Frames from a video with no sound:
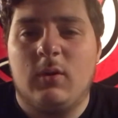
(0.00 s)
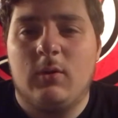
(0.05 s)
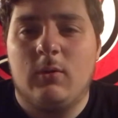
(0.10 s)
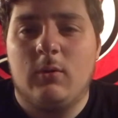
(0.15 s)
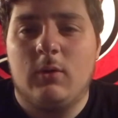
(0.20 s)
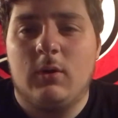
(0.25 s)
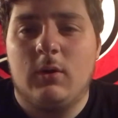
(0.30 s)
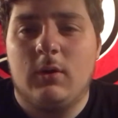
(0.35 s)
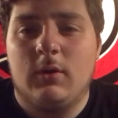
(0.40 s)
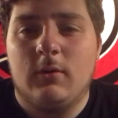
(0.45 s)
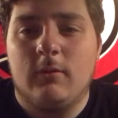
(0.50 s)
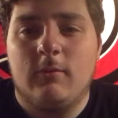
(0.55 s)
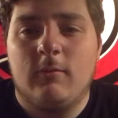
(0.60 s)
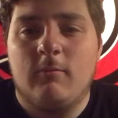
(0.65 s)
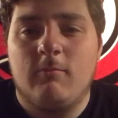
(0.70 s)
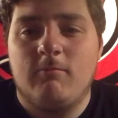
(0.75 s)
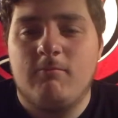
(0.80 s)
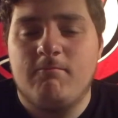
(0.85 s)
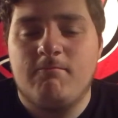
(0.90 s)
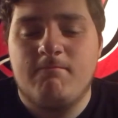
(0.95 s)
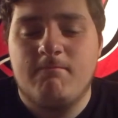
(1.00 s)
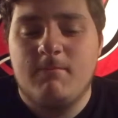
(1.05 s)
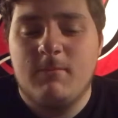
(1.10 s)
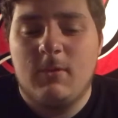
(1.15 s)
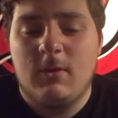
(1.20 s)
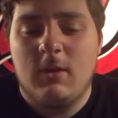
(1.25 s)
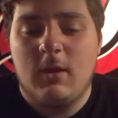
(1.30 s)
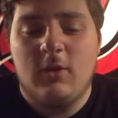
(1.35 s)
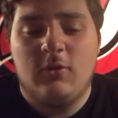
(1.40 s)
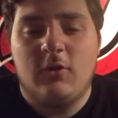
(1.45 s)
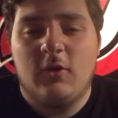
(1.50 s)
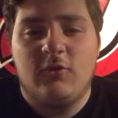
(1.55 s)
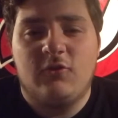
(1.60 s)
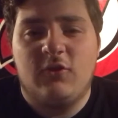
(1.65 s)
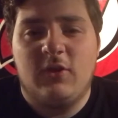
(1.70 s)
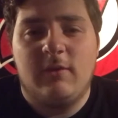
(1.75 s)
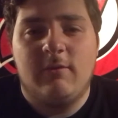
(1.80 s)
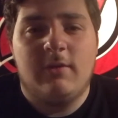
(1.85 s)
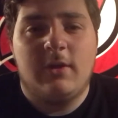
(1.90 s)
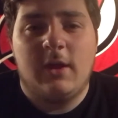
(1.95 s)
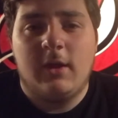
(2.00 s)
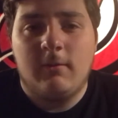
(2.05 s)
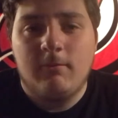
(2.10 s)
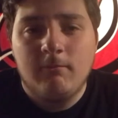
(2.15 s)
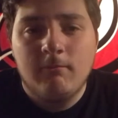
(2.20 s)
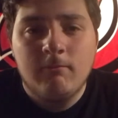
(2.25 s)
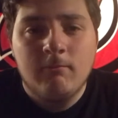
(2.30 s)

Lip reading: to achieve that.